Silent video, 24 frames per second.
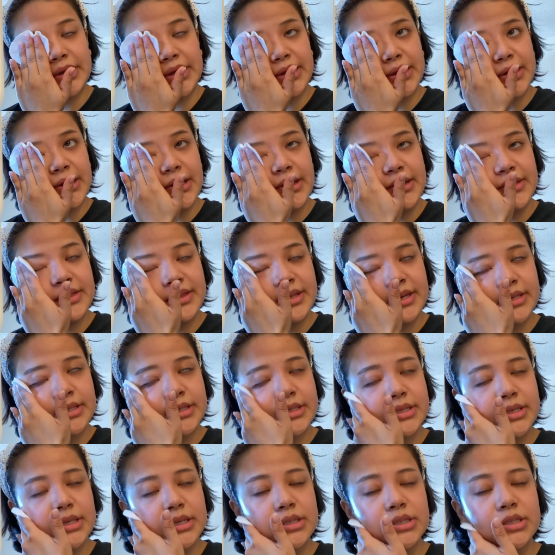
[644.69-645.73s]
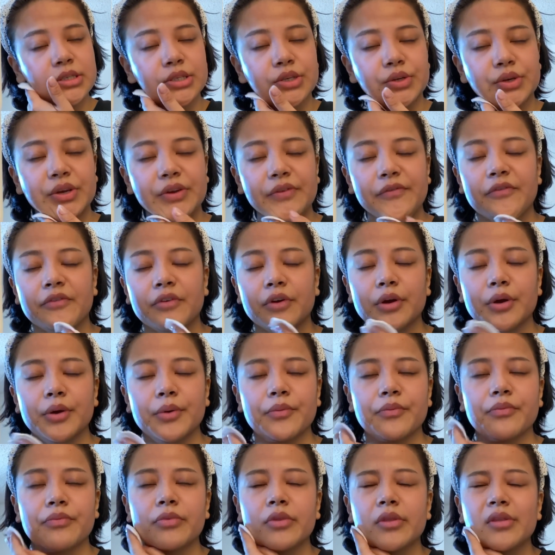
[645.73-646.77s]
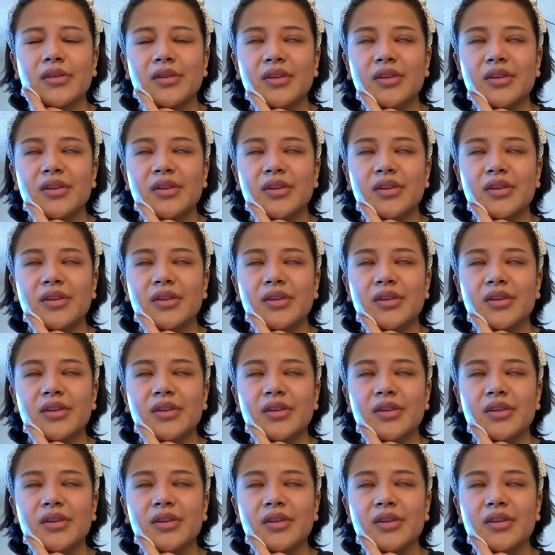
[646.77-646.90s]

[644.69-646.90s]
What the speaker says: I got this sunscreen from